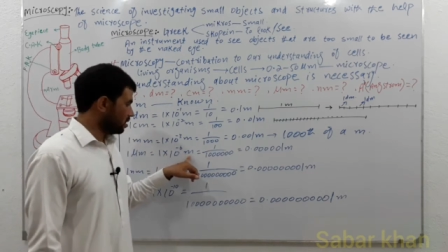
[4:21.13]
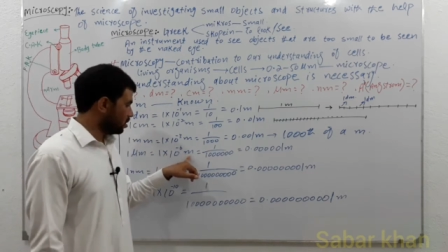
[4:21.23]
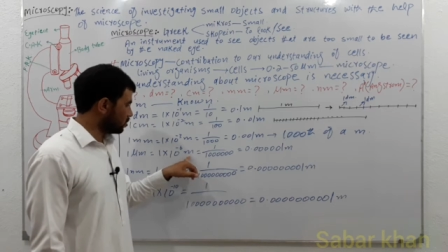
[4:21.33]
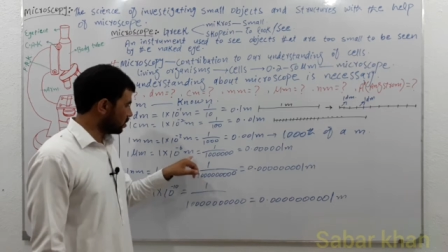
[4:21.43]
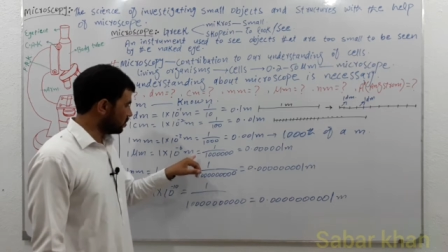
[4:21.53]

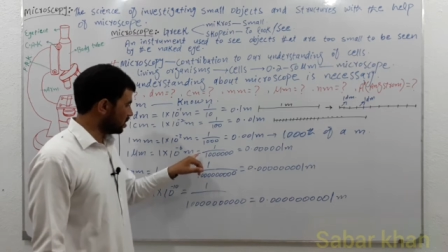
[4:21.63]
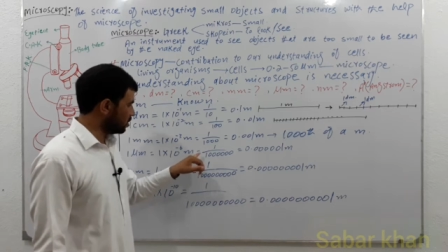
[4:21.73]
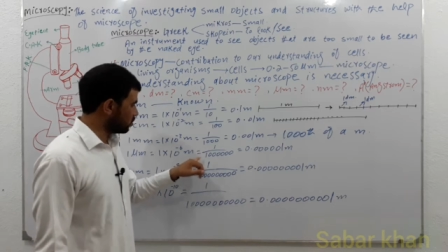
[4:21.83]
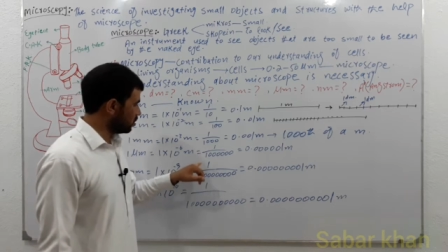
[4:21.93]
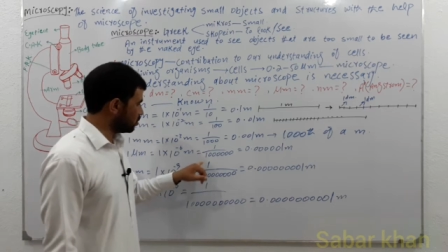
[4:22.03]
That will be
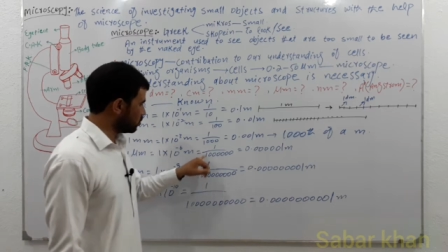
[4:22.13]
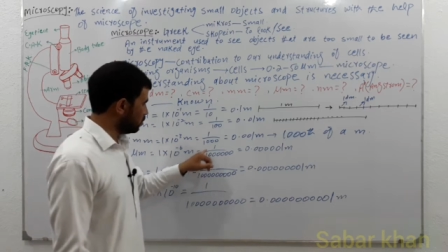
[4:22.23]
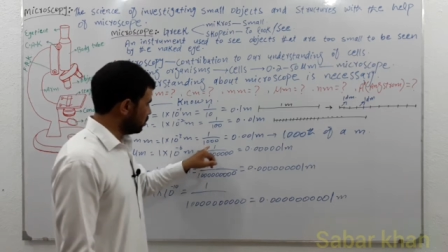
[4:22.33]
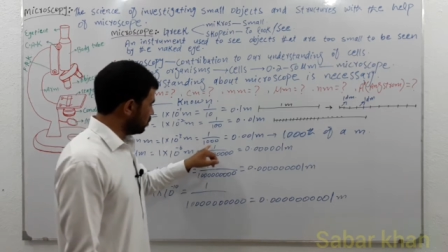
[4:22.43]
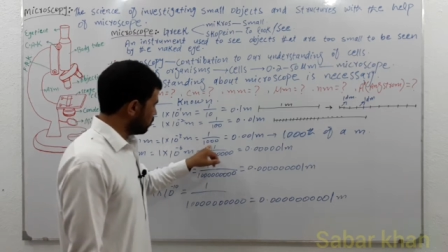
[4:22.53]
equal to
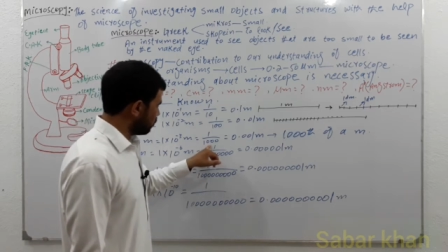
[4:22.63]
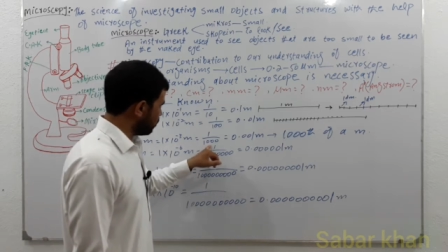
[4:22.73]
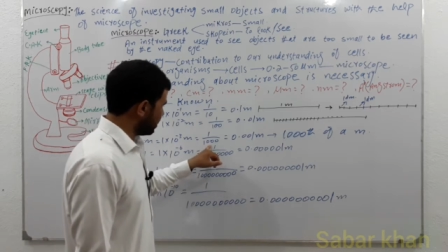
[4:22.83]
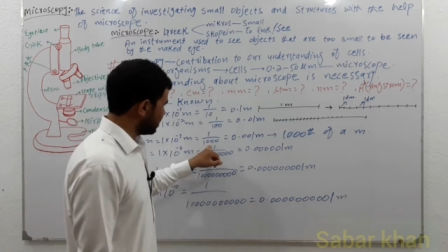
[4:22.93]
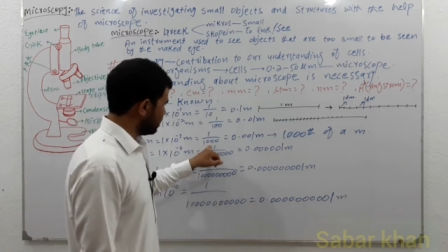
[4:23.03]

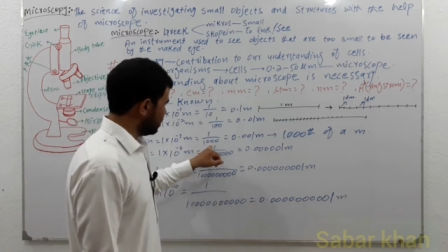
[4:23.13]
1